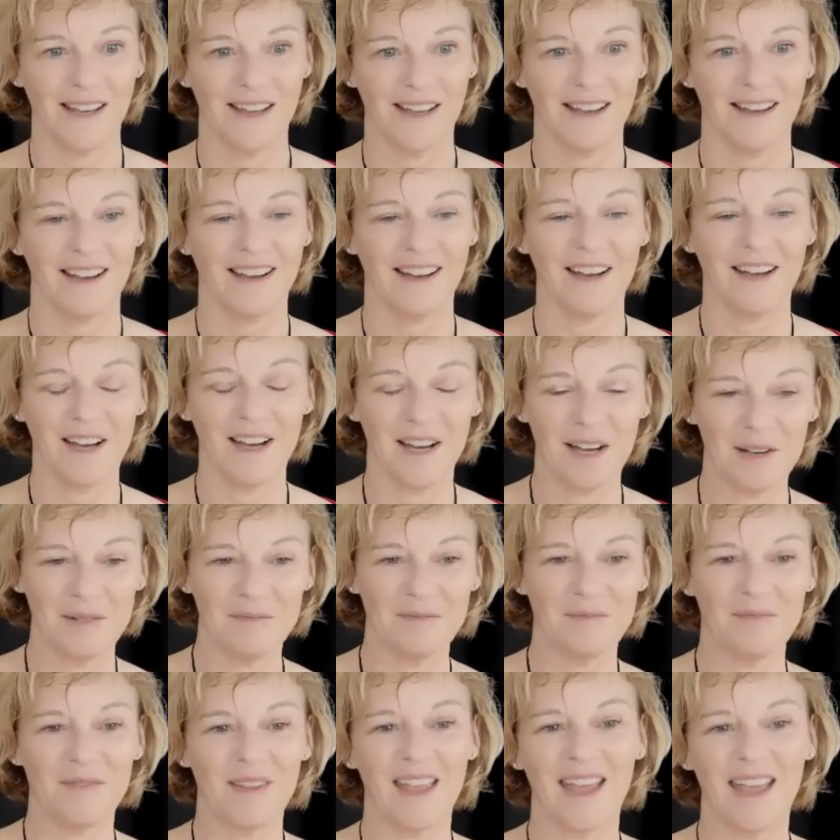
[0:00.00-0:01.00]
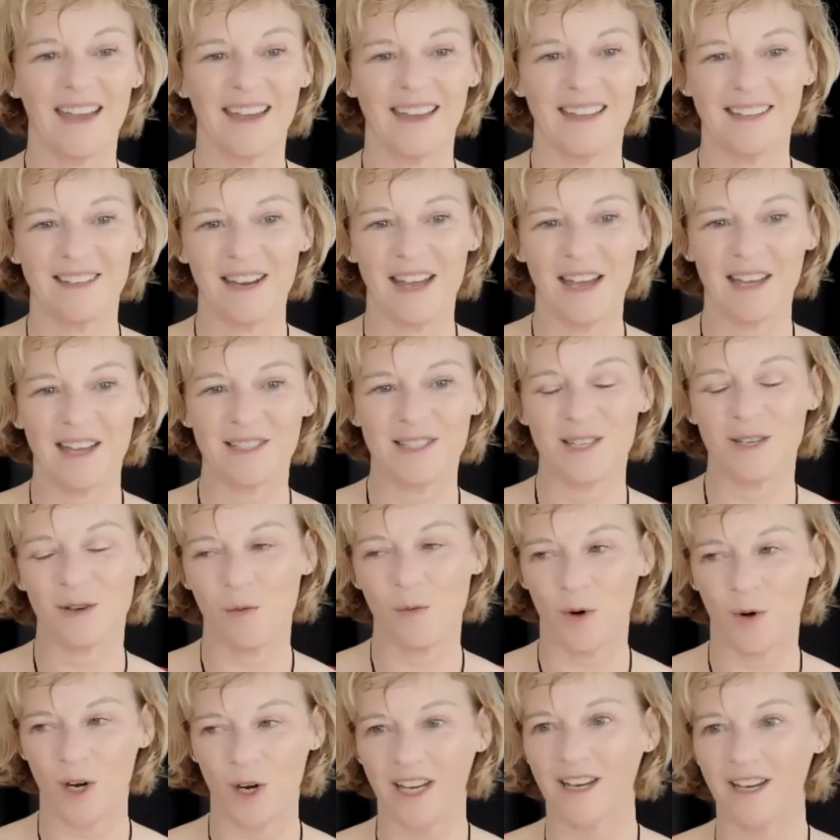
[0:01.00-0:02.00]
And so
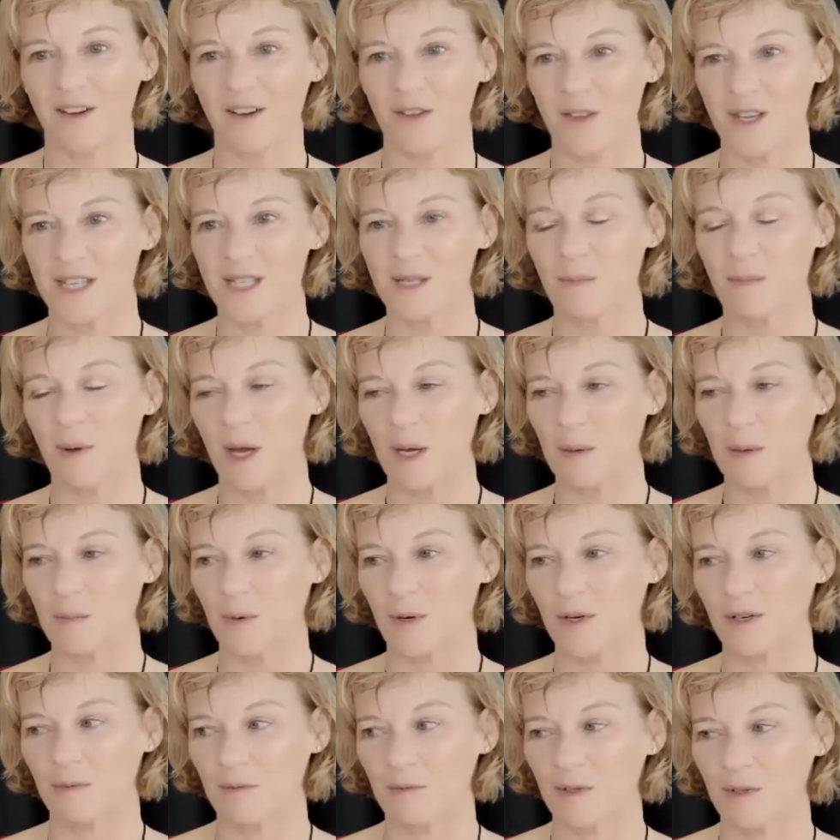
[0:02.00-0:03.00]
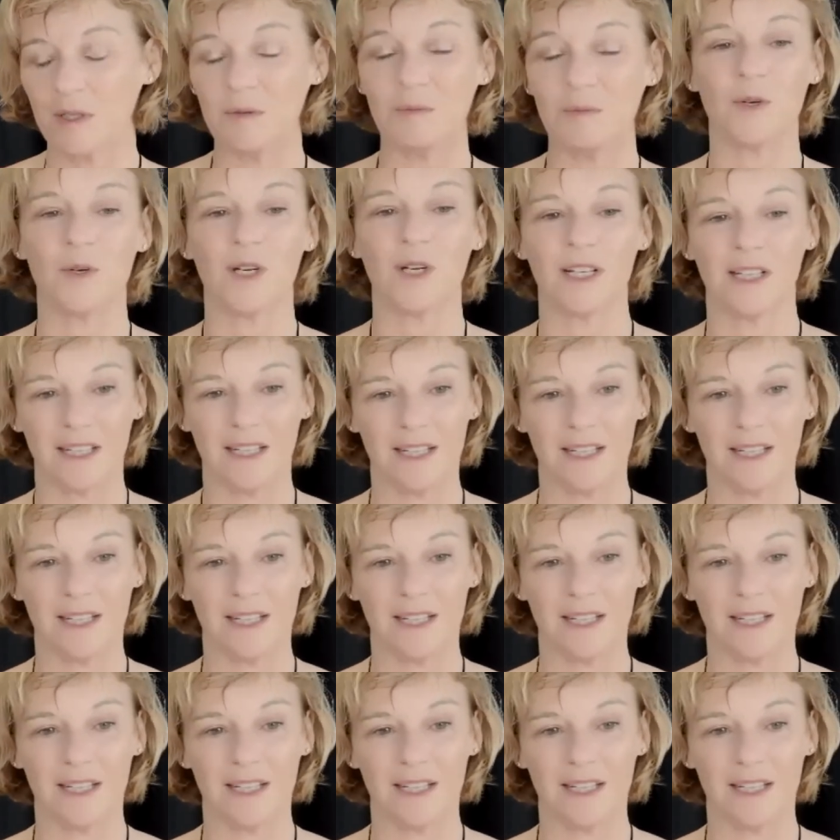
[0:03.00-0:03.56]
working on this paper, we really